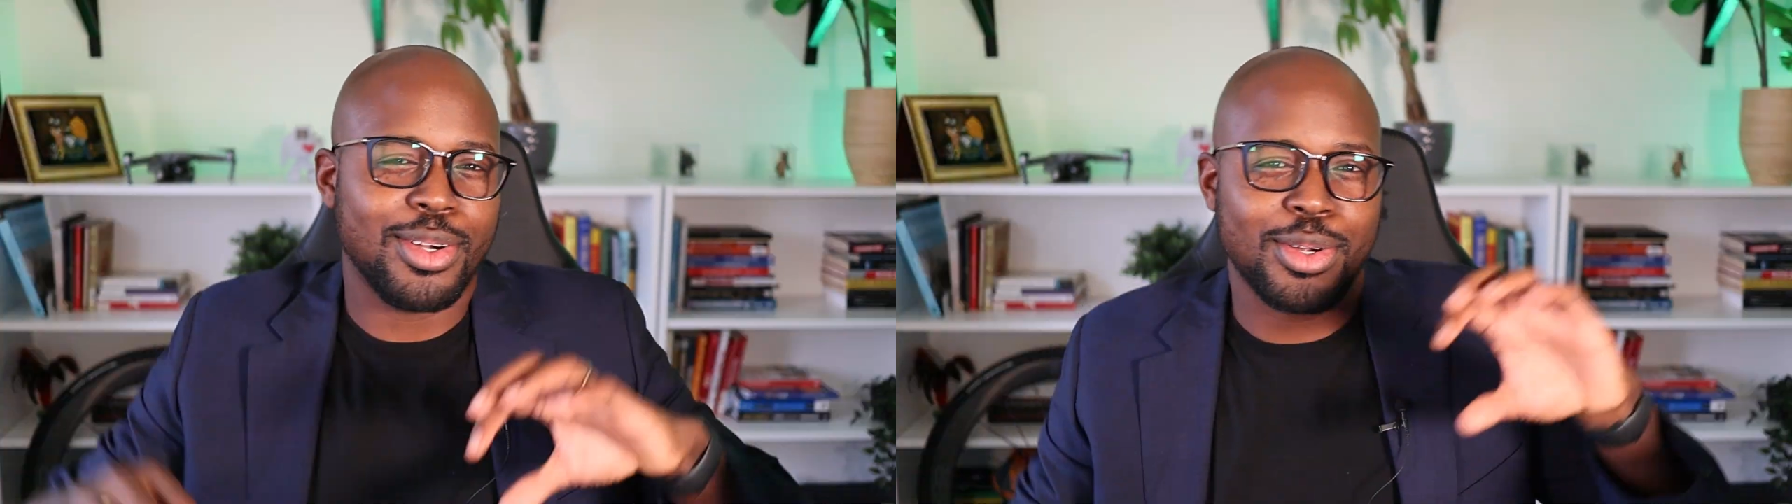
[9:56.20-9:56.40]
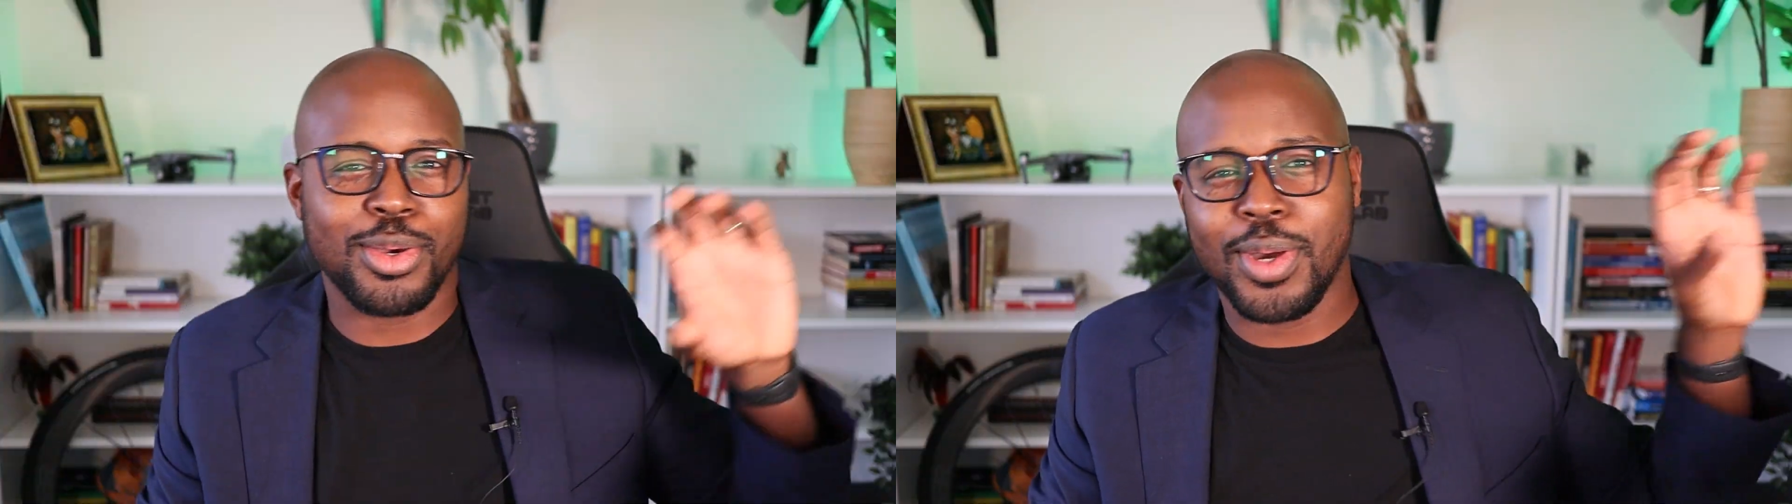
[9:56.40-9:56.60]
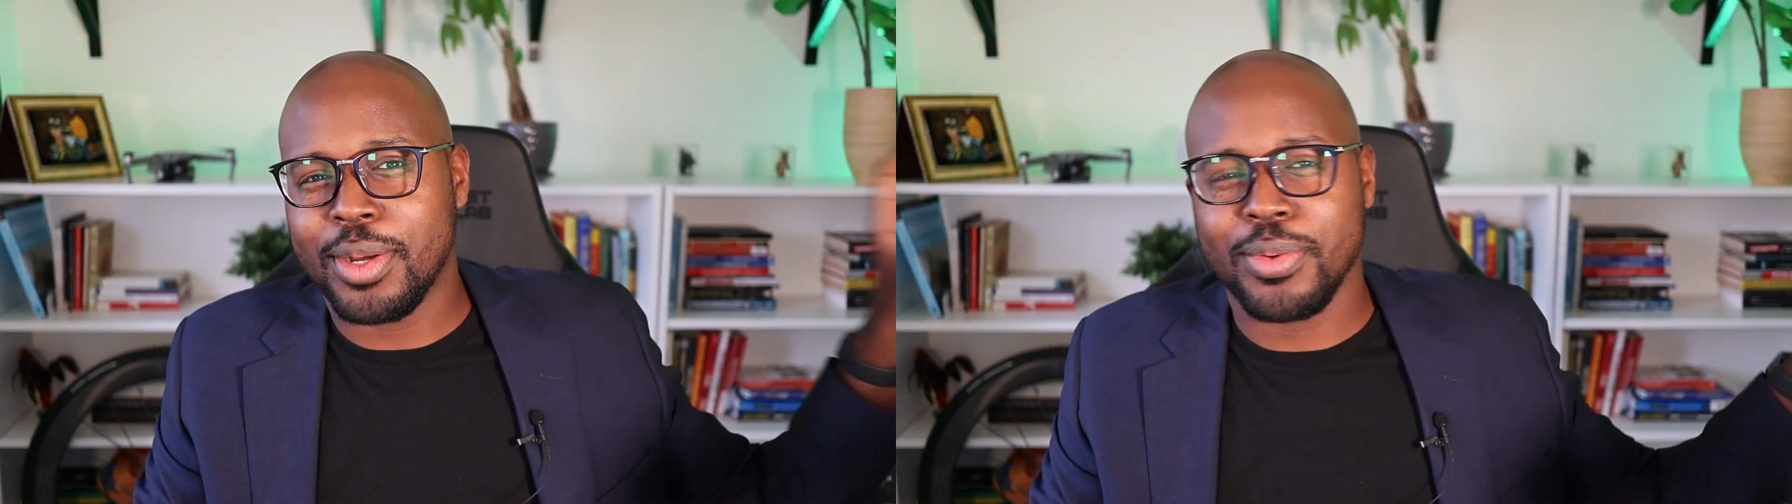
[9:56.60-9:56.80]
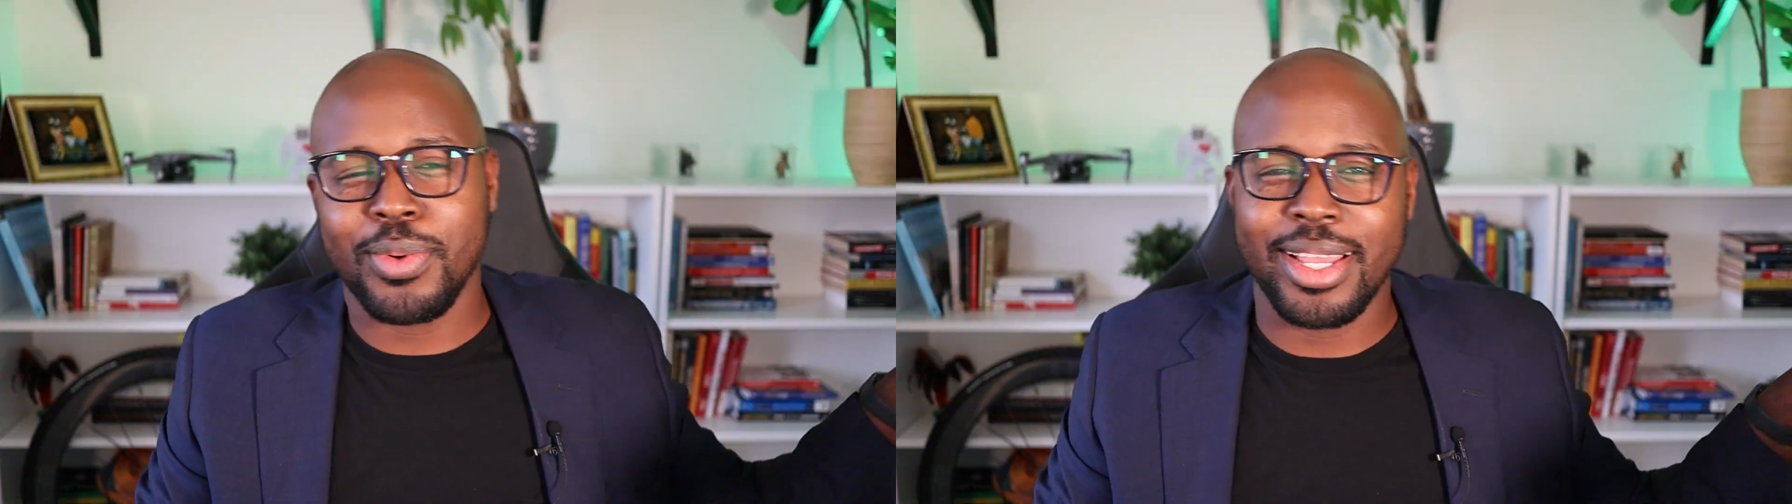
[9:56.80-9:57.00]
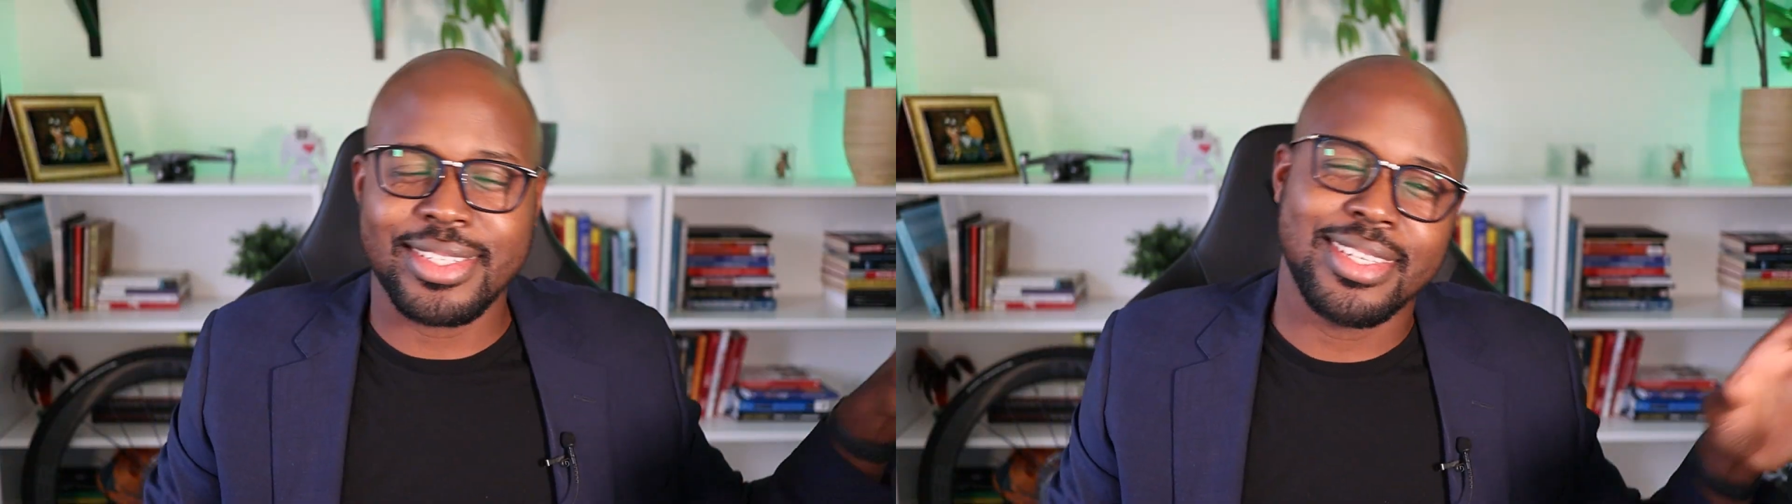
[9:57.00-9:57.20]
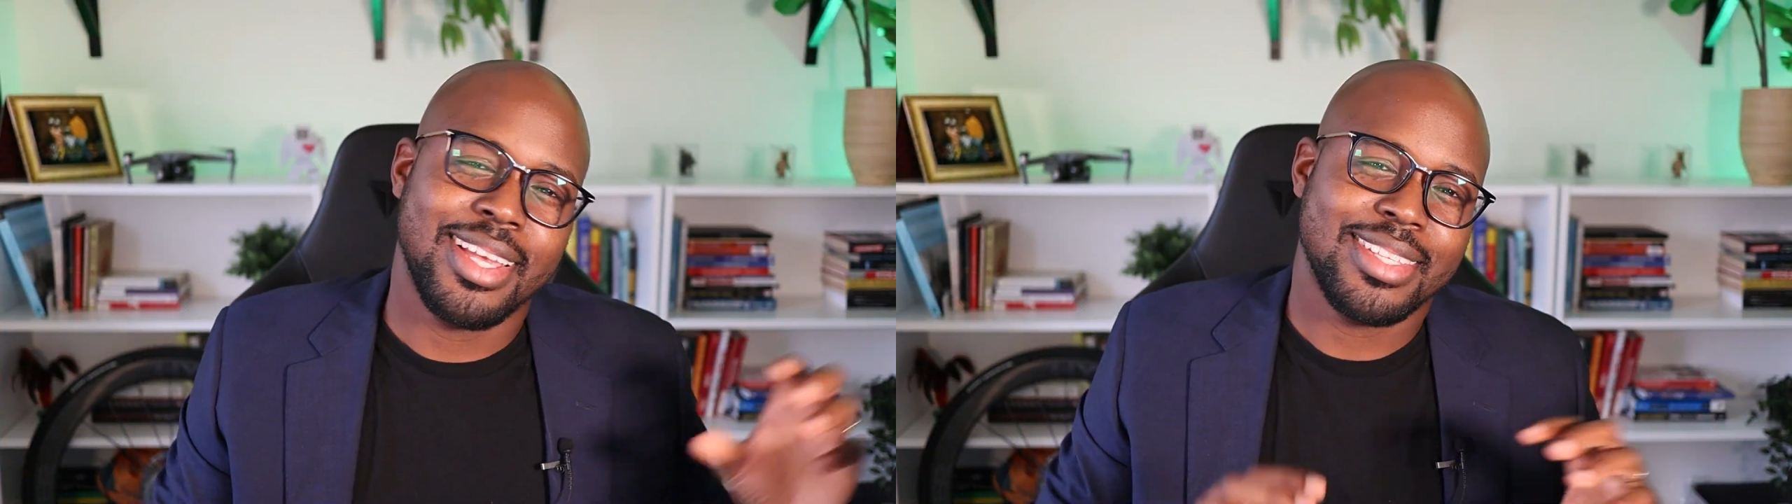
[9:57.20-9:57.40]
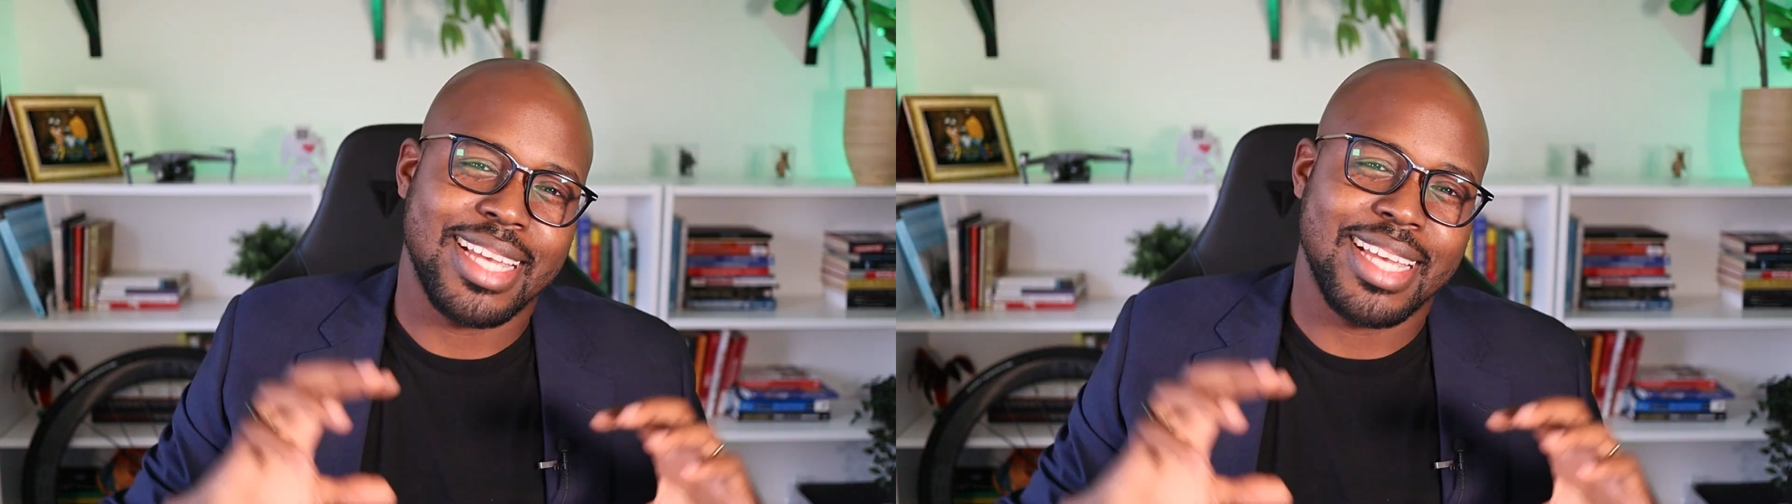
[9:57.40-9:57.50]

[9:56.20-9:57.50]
or go out west